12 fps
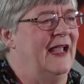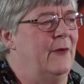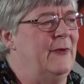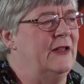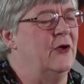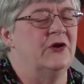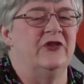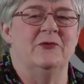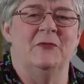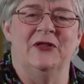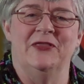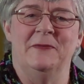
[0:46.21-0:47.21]
And we loaded
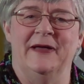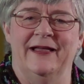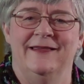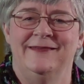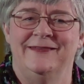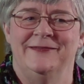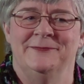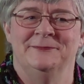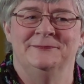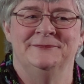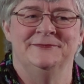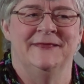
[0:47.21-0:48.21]
them on the bus,
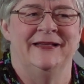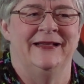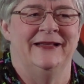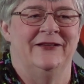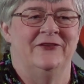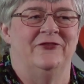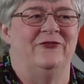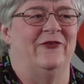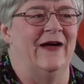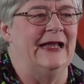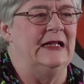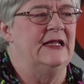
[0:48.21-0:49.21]

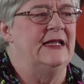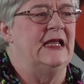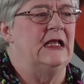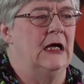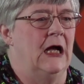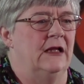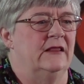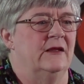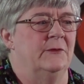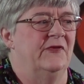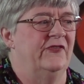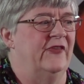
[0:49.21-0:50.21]
finally got
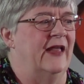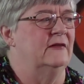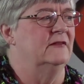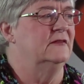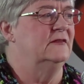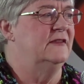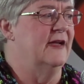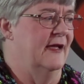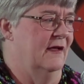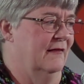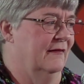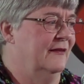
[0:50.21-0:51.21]
them settled
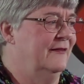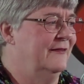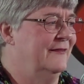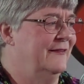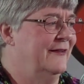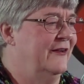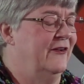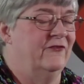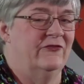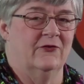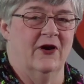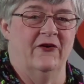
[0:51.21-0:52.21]
down
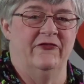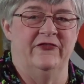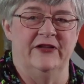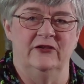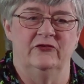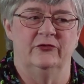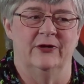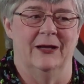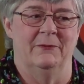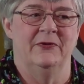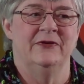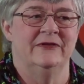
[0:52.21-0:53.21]
for our field
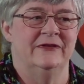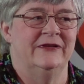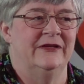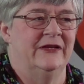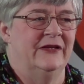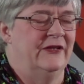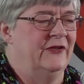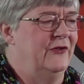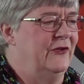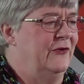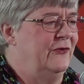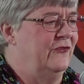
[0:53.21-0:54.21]
trip
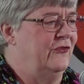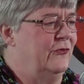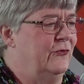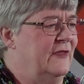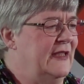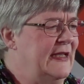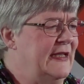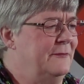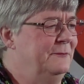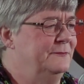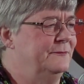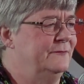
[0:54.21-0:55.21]
to the
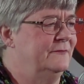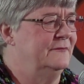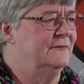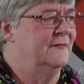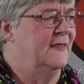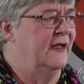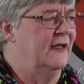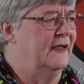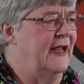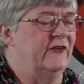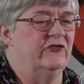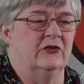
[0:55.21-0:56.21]

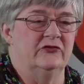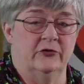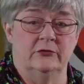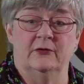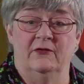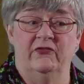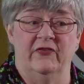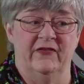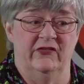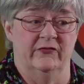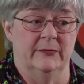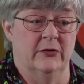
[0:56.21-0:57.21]
National Children's
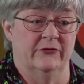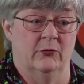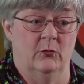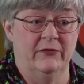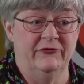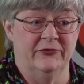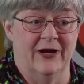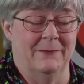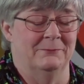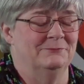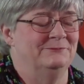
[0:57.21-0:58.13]
Festival over at Wolf Trap.